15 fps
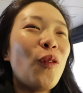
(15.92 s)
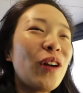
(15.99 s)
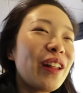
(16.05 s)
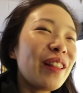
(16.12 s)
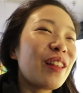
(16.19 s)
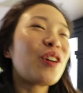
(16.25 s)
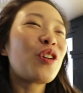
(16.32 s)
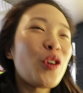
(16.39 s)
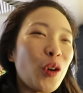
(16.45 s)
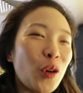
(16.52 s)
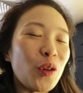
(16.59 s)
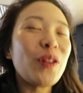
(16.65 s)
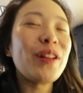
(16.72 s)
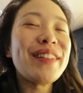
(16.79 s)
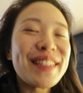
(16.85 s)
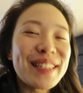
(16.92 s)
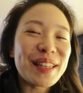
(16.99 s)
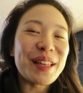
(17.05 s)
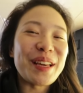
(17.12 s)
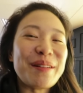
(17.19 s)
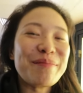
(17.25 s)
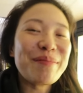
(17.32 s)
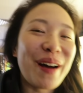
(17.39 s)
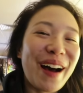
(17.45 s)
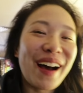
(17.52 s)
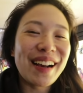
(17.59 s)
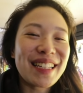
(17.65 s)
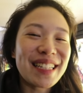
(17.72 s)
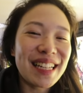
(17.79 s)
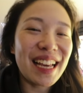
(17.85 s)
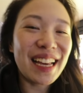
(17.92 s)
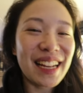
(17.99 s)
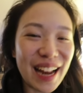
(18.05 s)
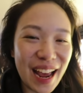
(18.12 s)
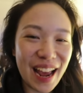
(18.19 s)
one of the coolest theme parks in